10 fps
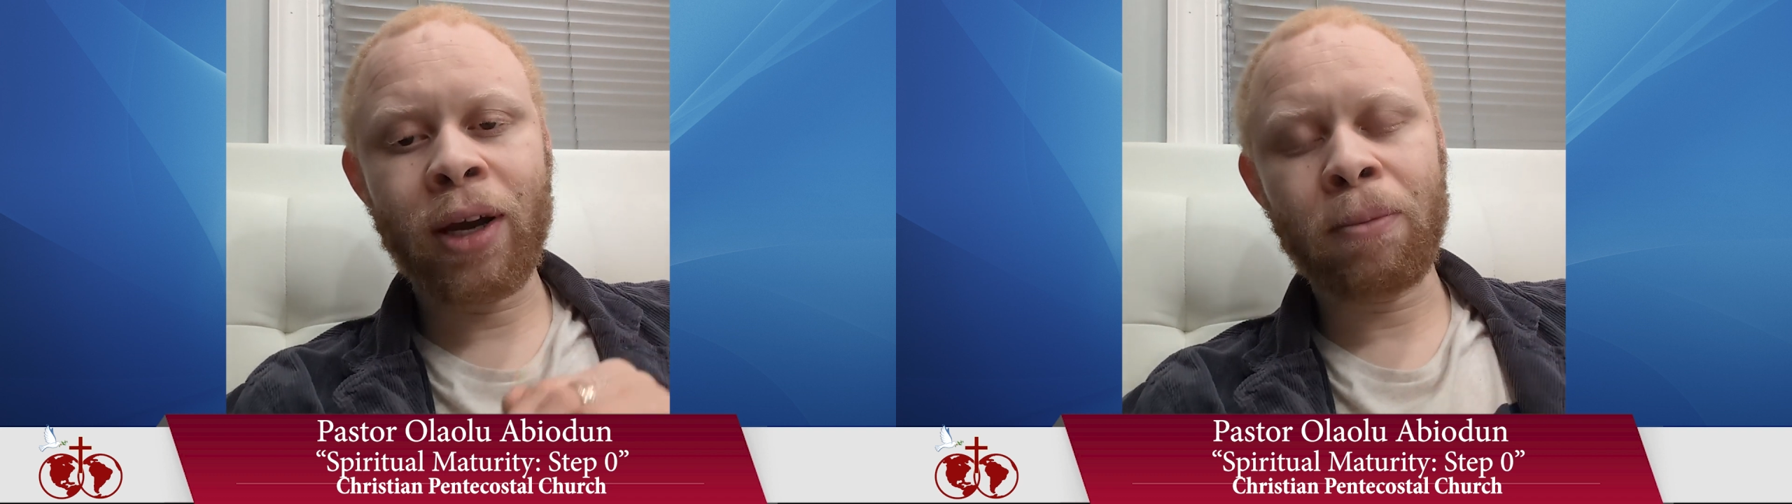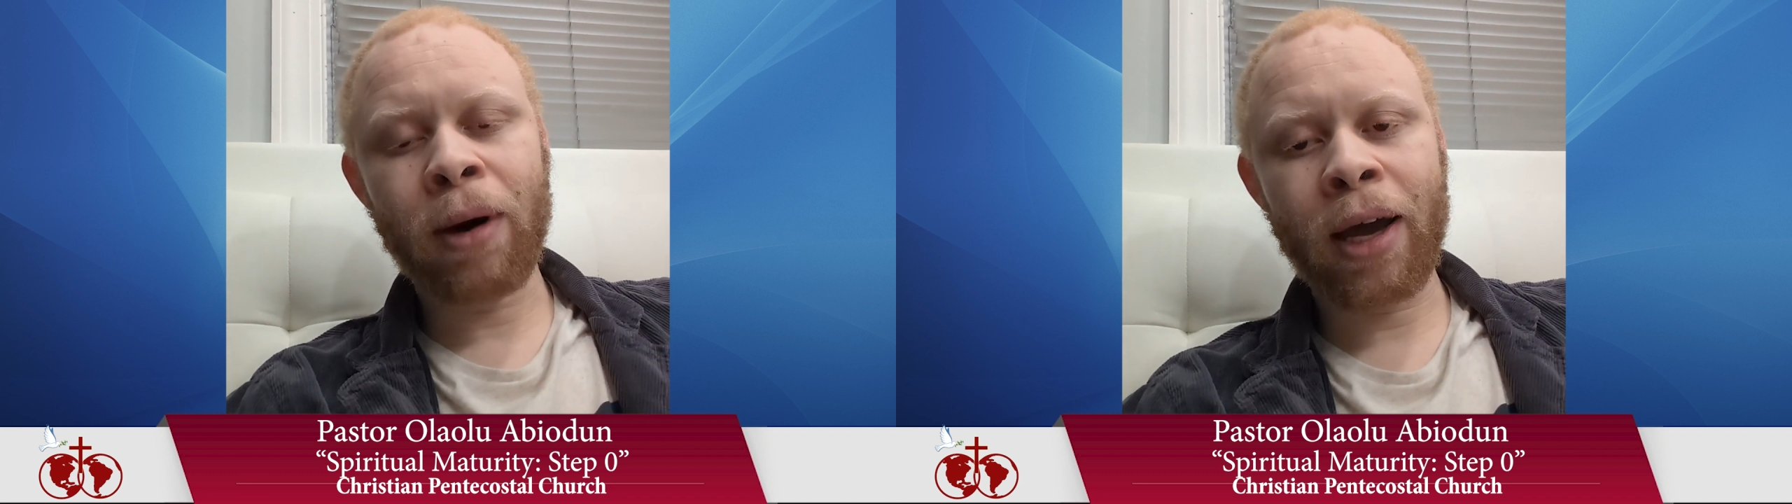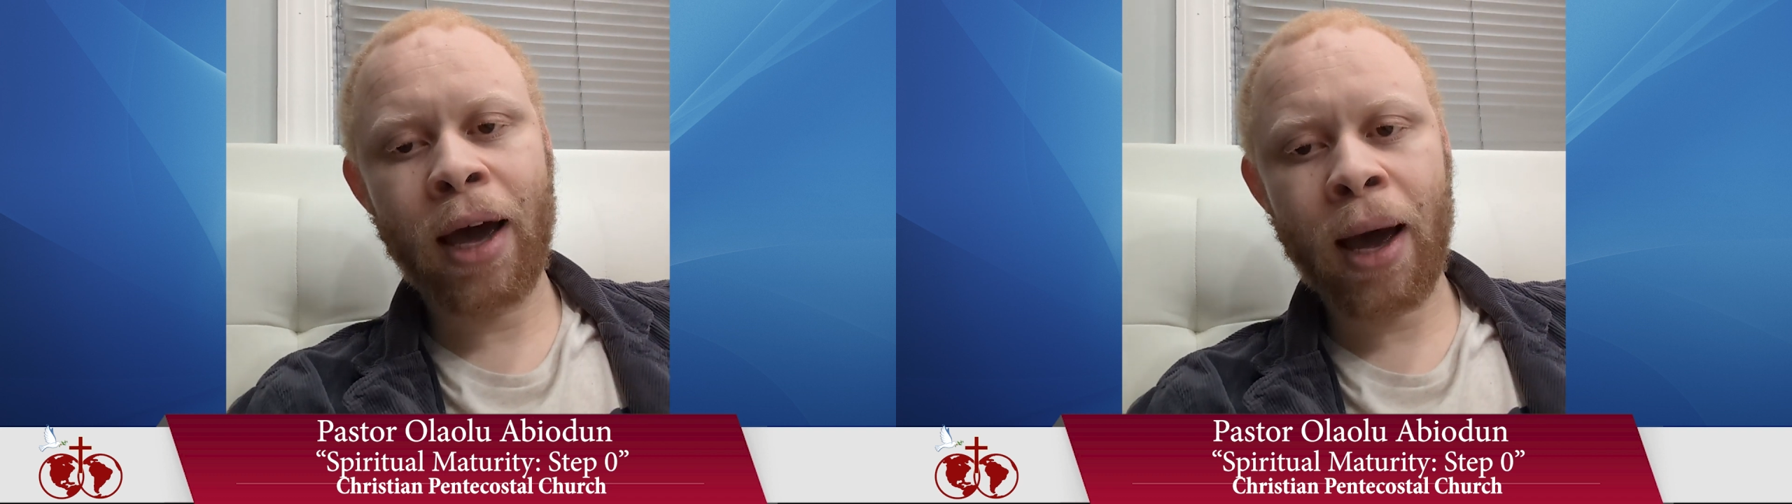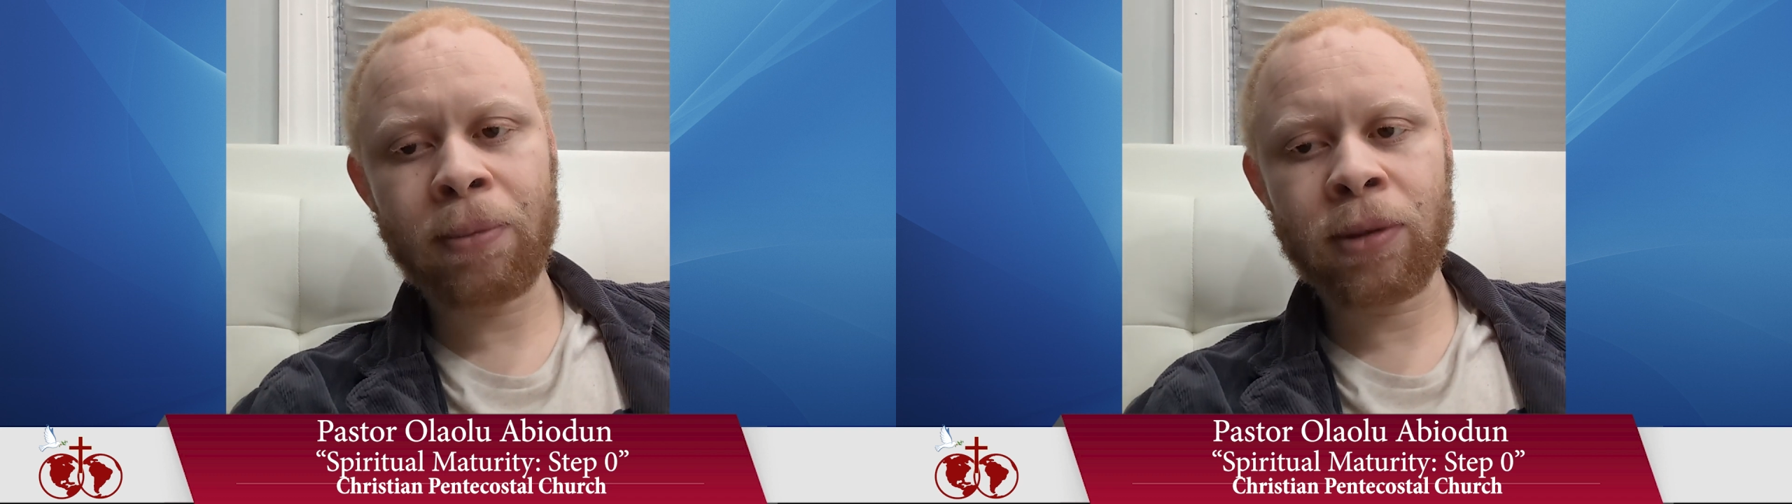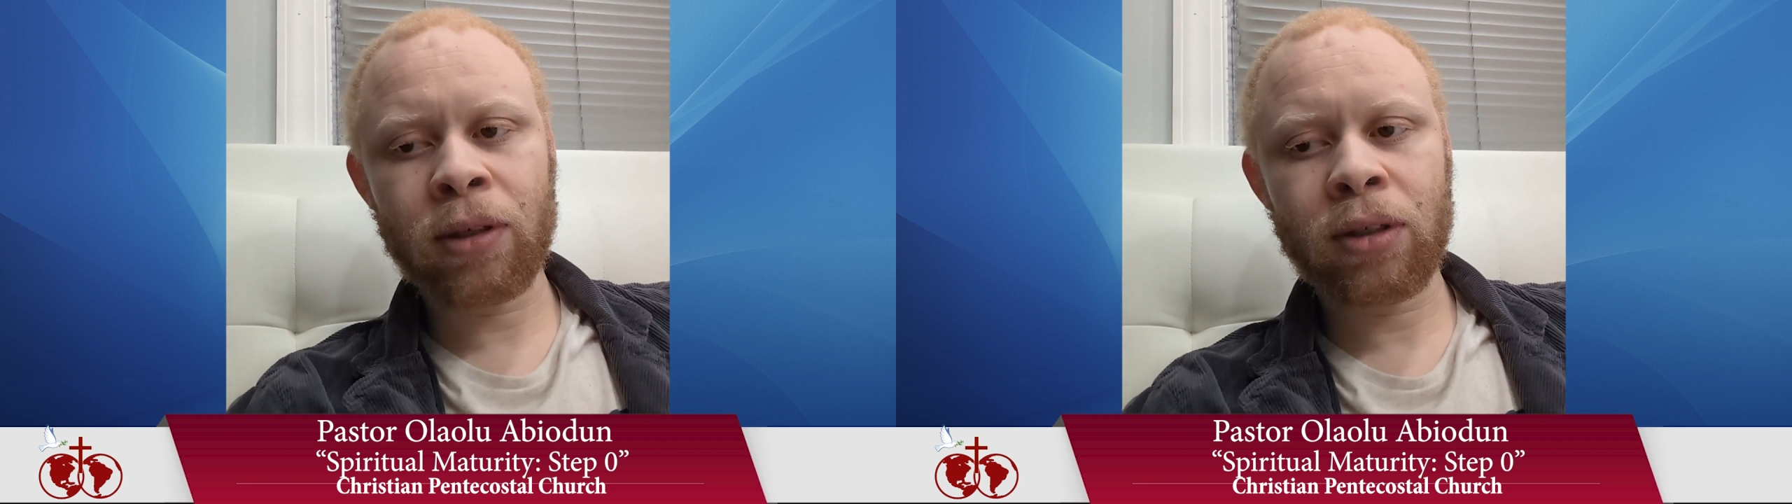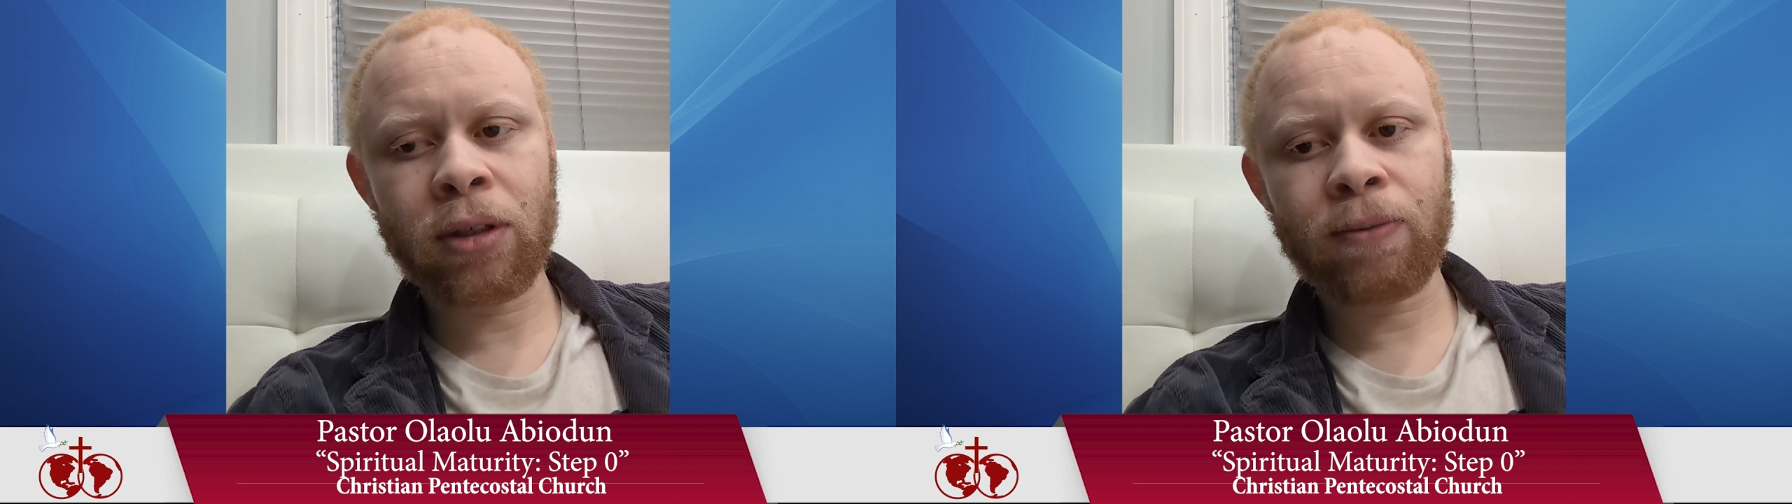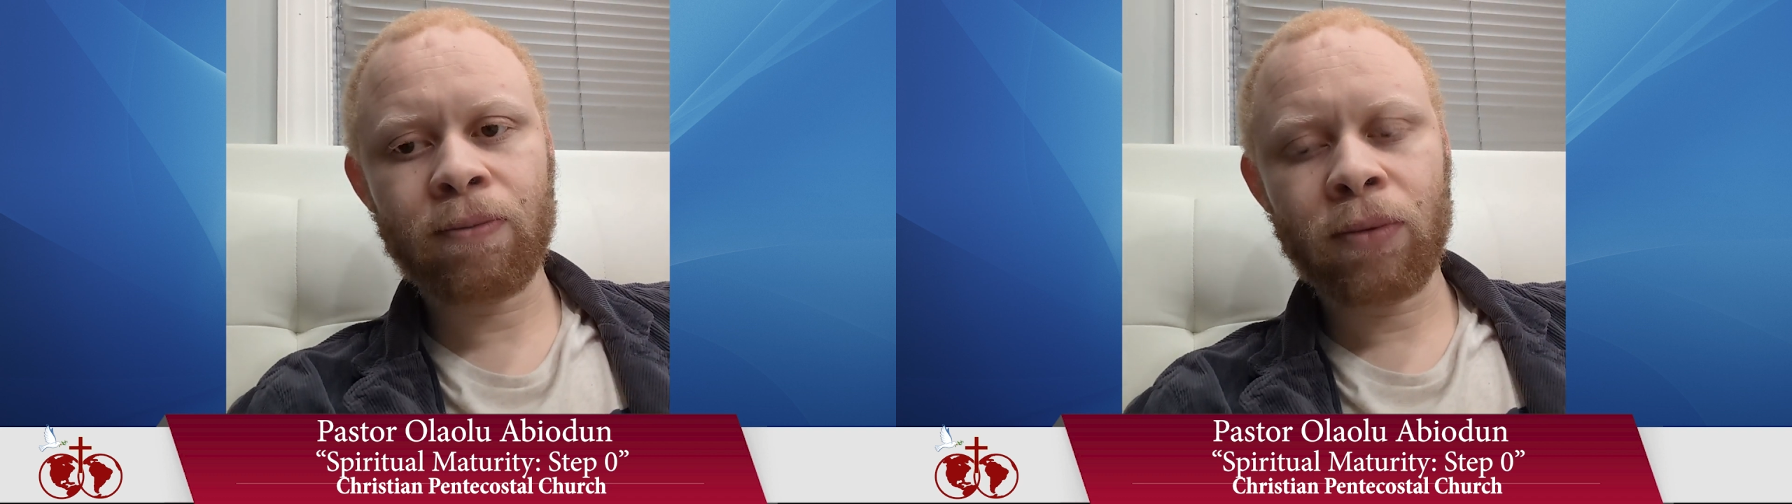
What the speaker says: in my absence.